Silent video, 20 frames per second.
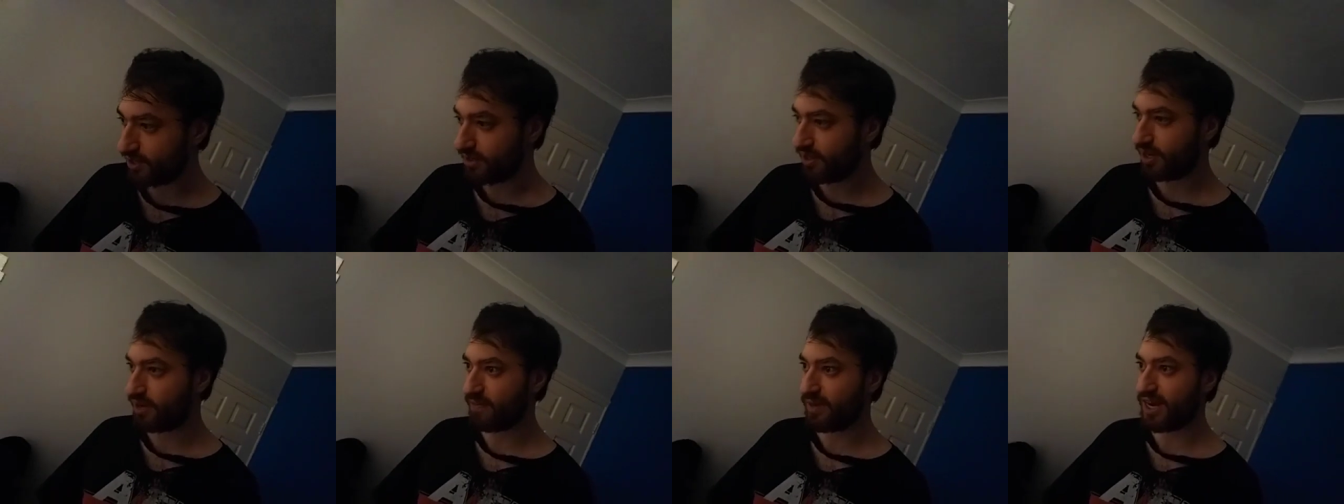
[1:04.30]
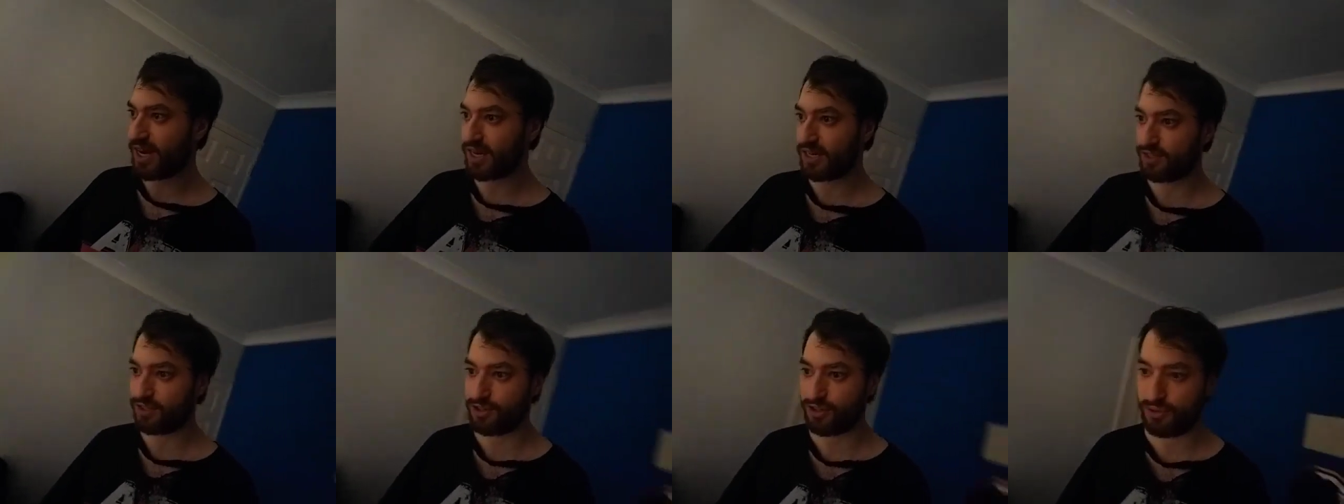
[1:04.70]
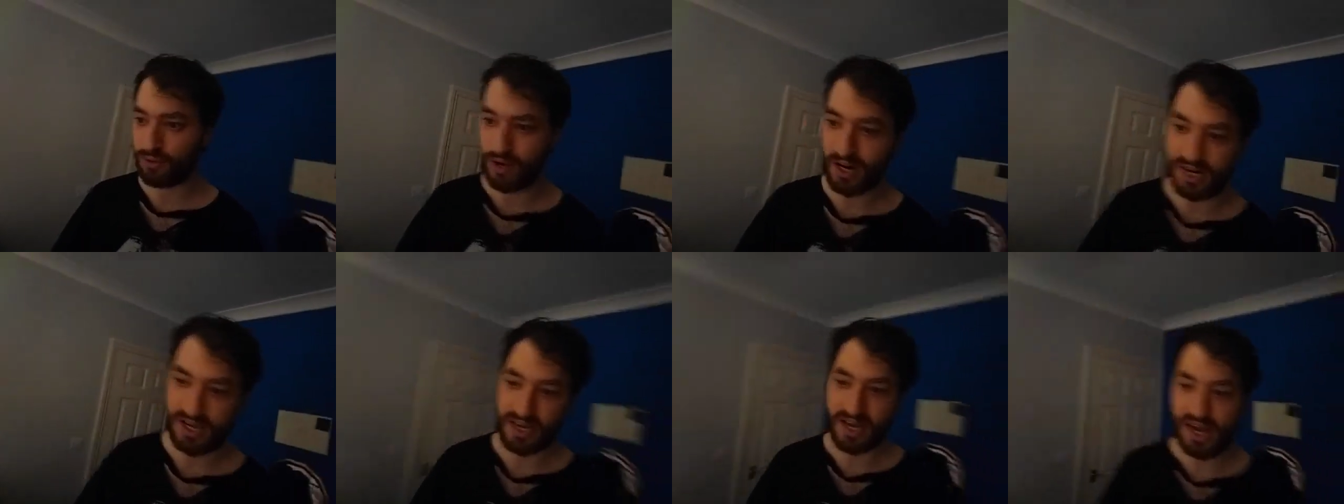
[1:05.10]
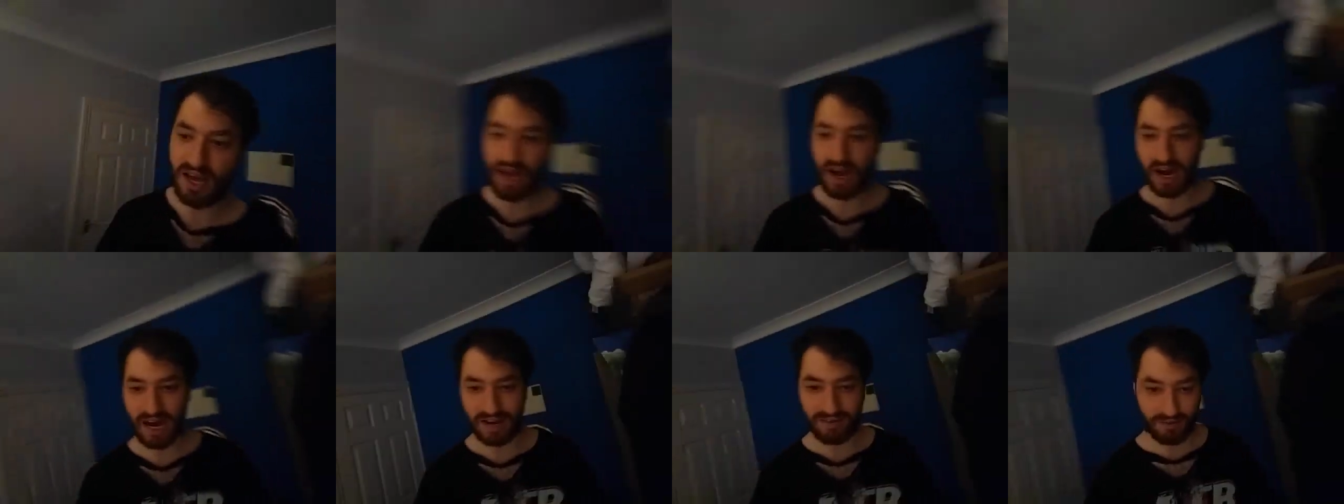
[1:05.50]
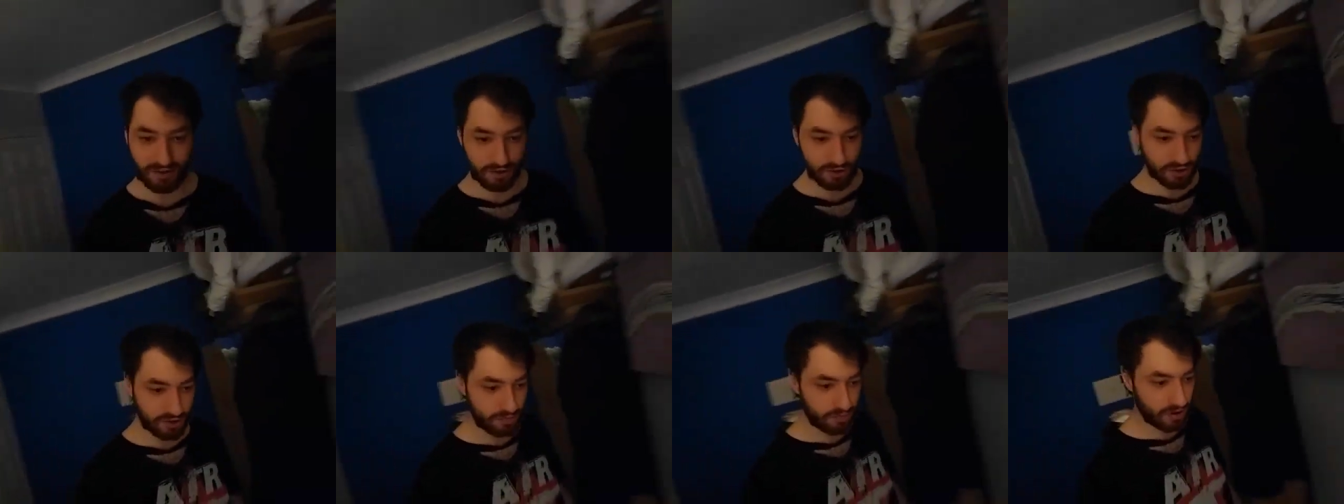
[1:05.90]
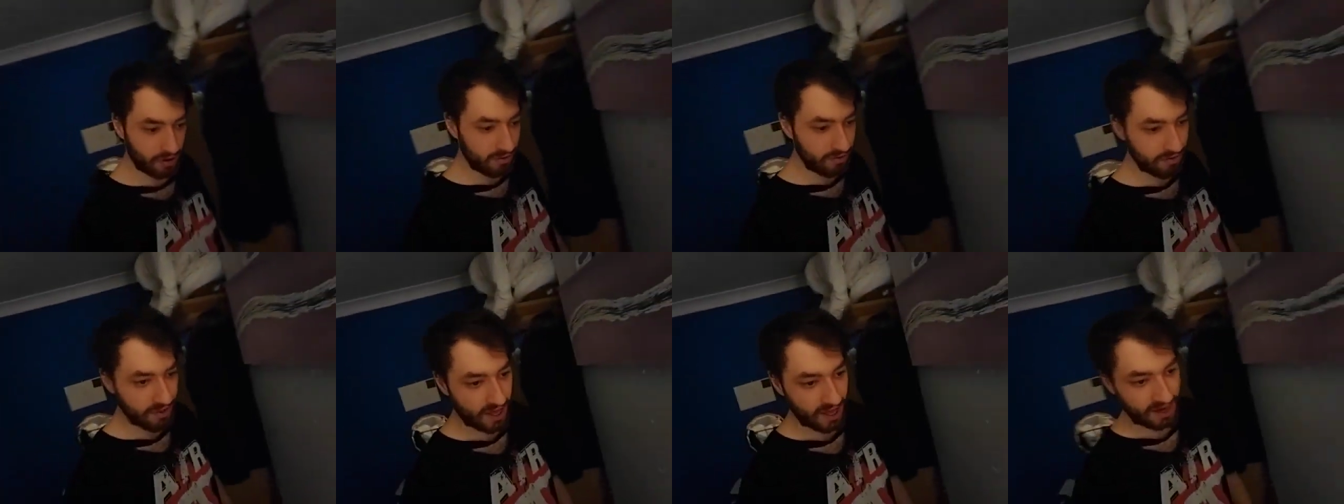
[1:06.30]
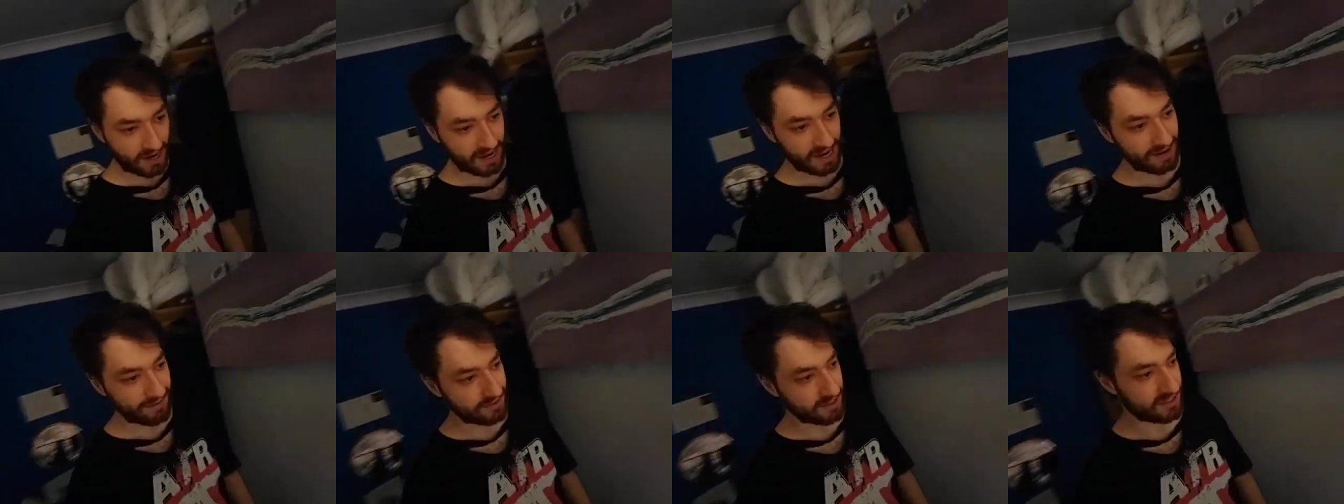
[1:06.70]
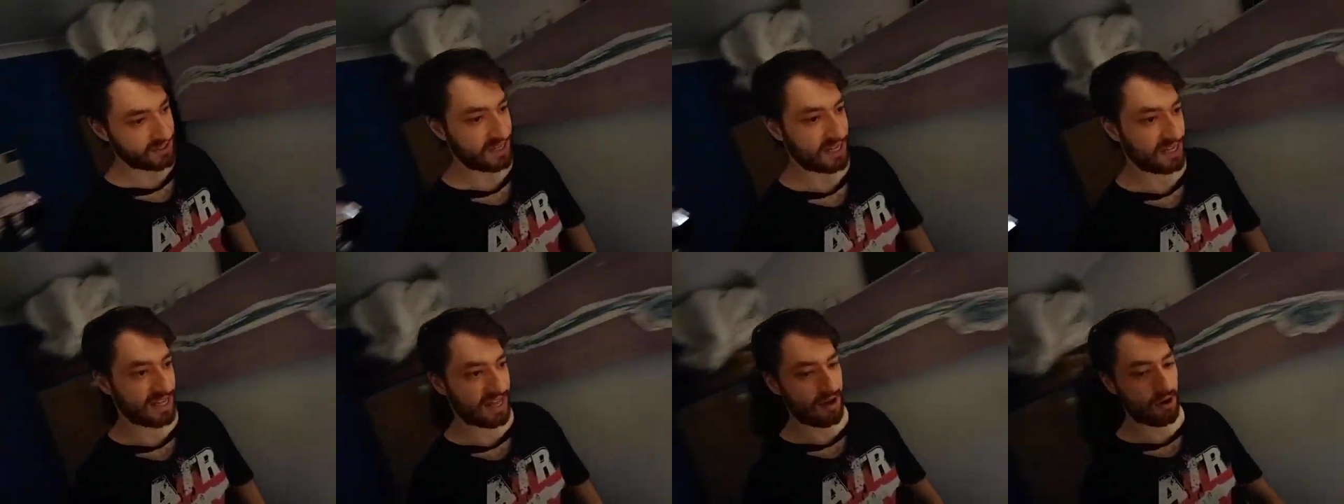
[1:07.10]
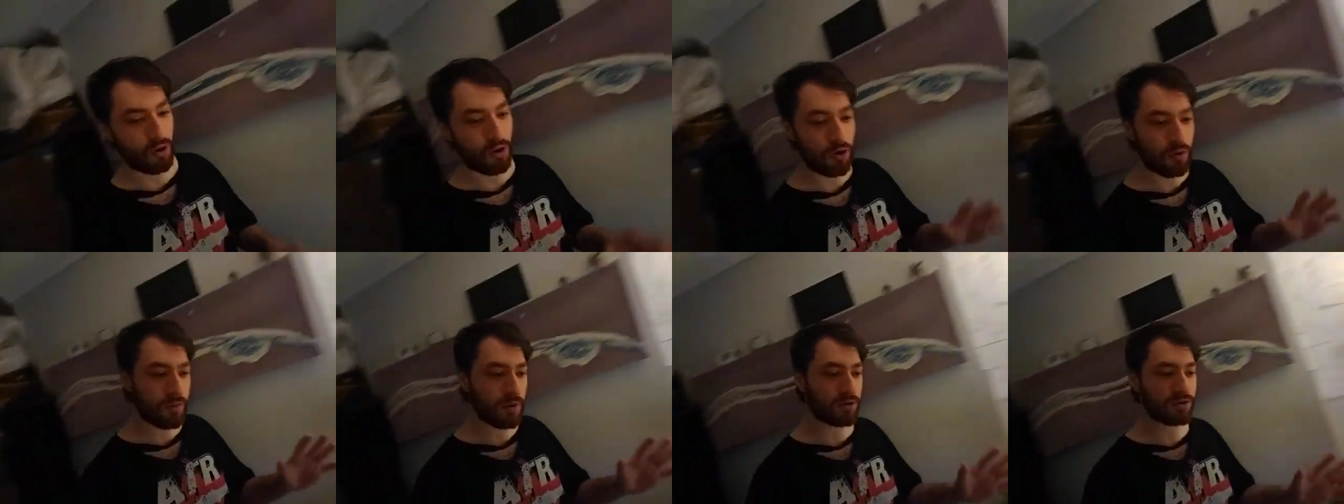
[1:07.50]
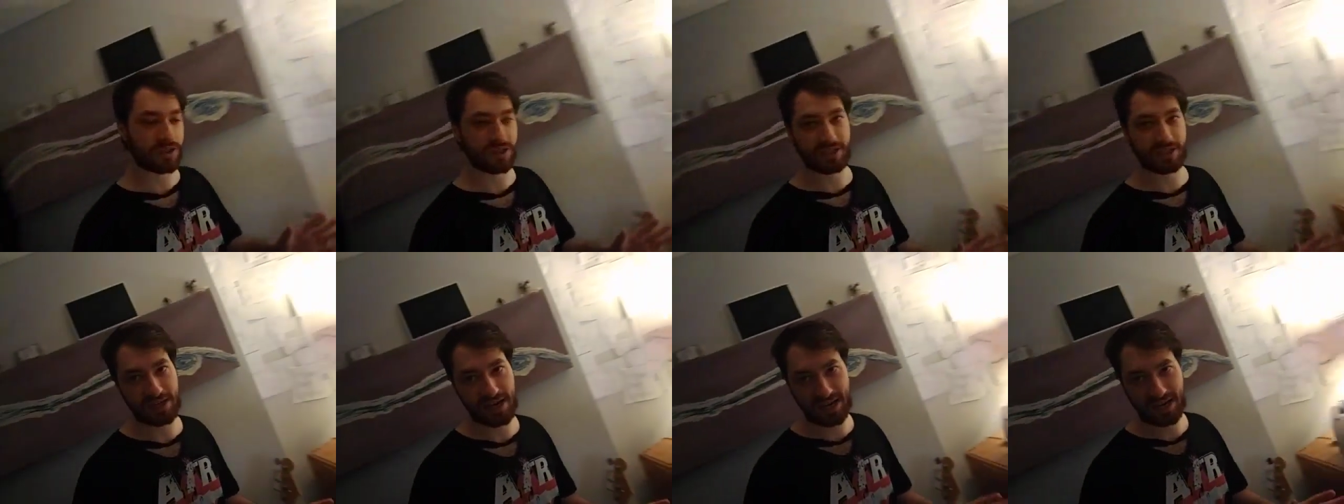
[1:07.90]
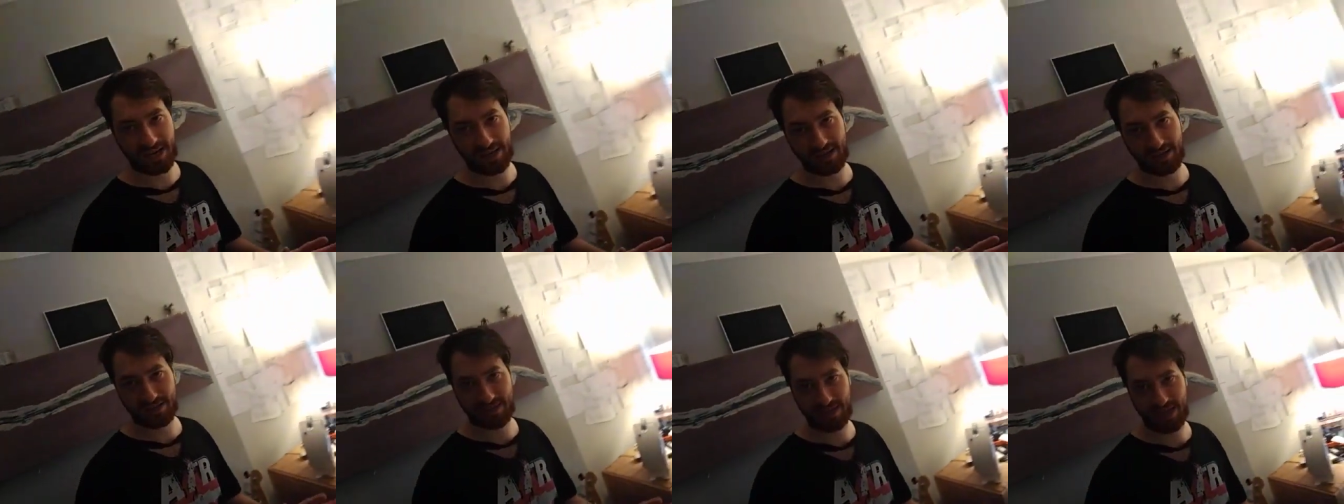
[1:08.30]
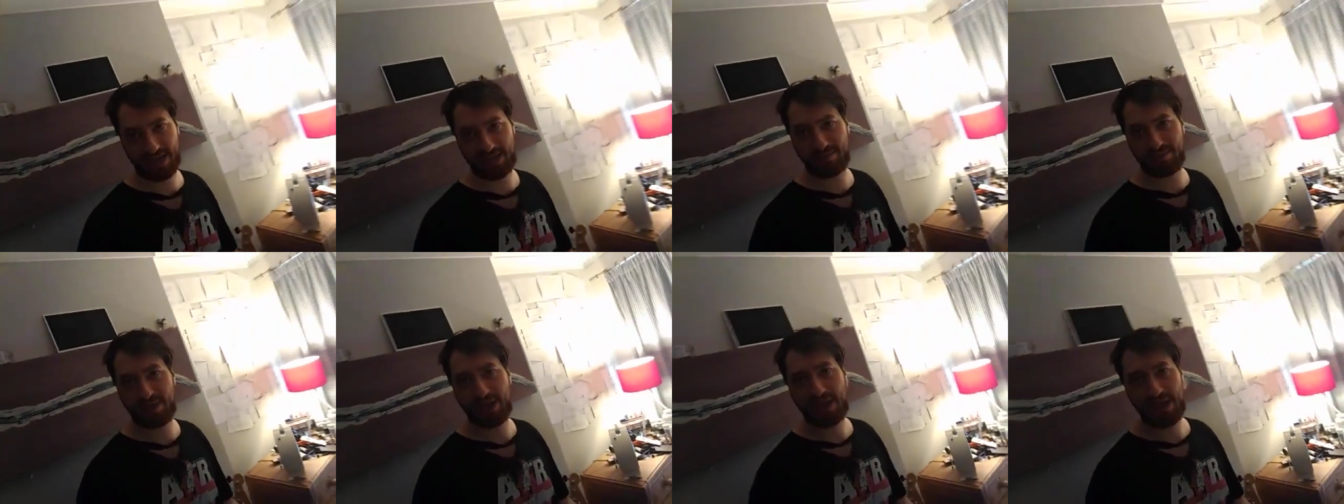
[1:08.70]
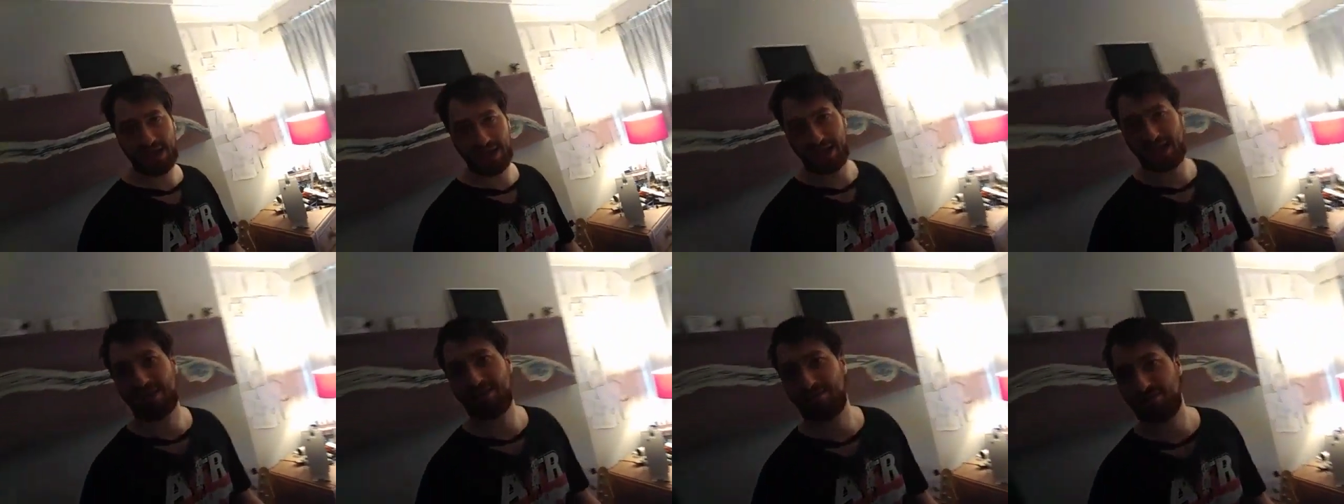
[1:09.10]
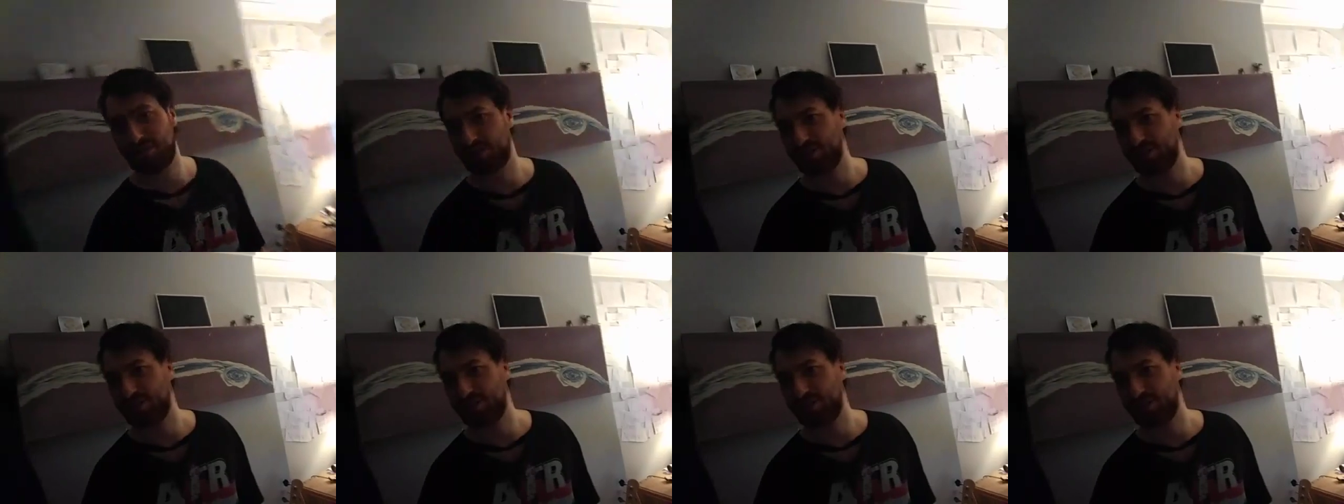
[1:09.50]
and ThinkPad X220. I've used both, and I have to say they're almost exactly the same in every